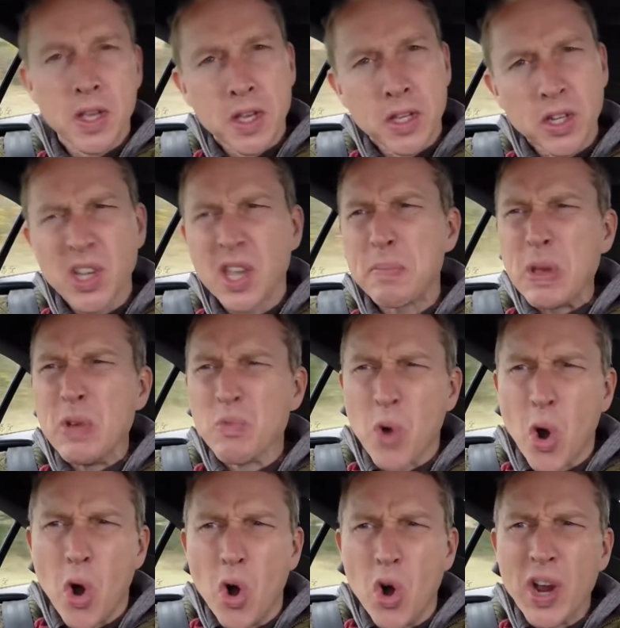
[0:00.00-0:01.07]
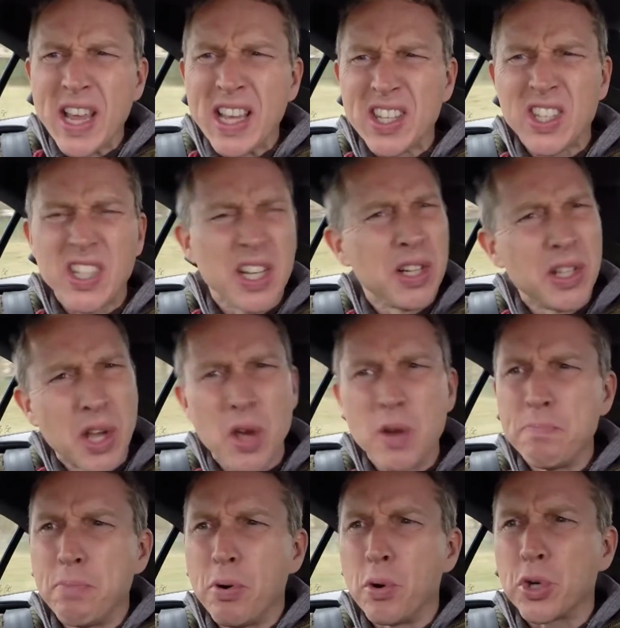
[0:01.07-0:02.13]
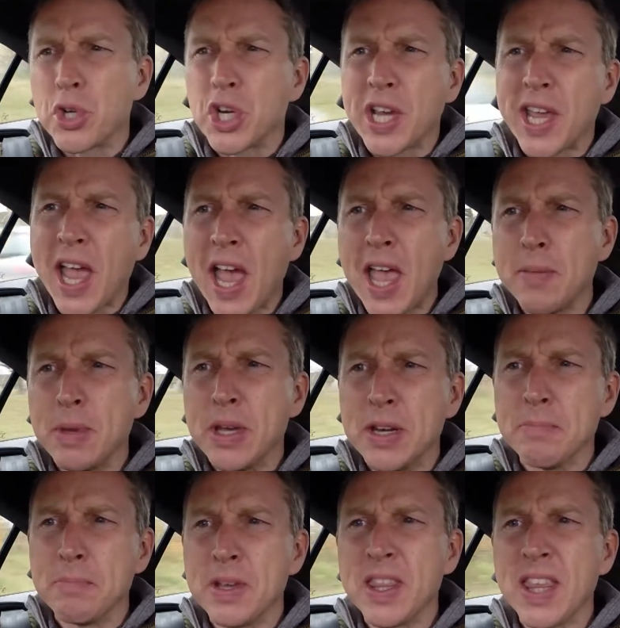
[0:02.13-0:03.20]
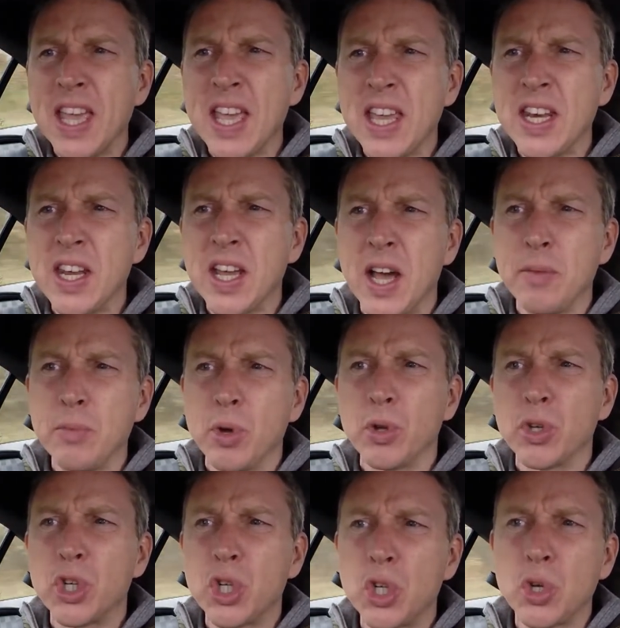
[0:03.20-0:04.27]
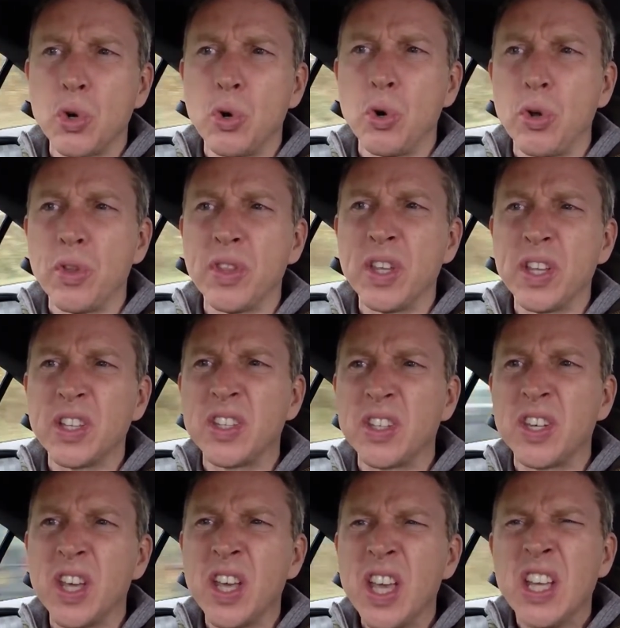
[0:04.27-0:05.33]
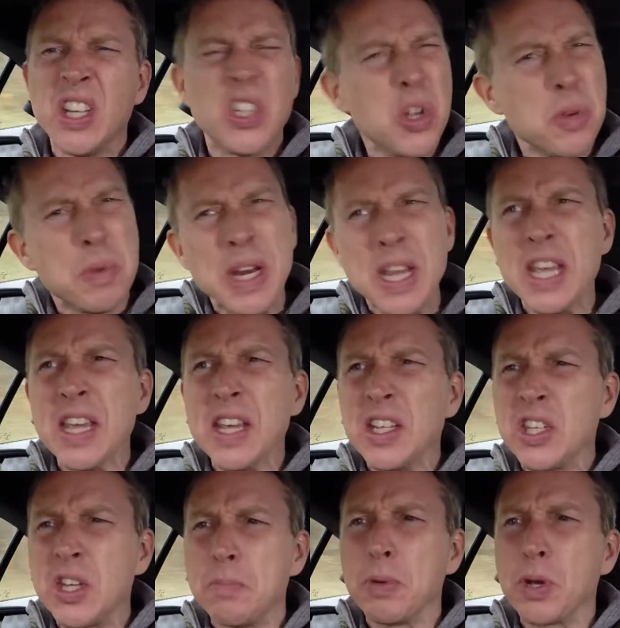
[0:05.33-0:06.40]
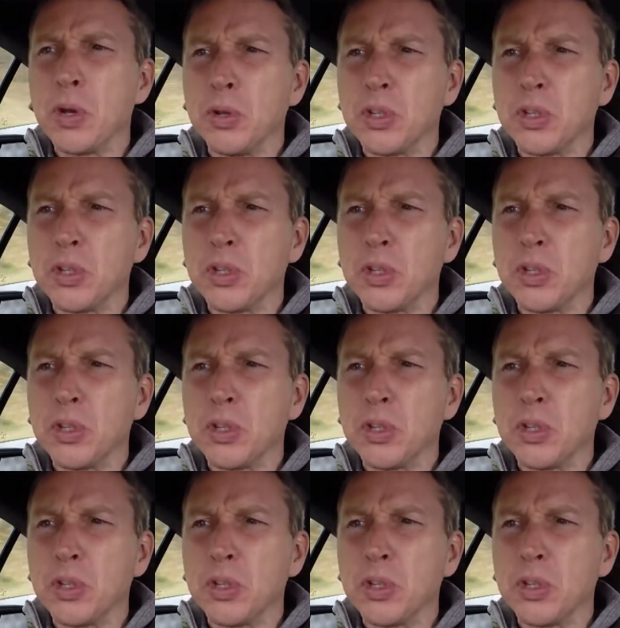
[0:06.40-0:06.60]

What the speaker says: Don't get me wrong, it's still no Porsche Cayman, but then I'm not sure that too many typical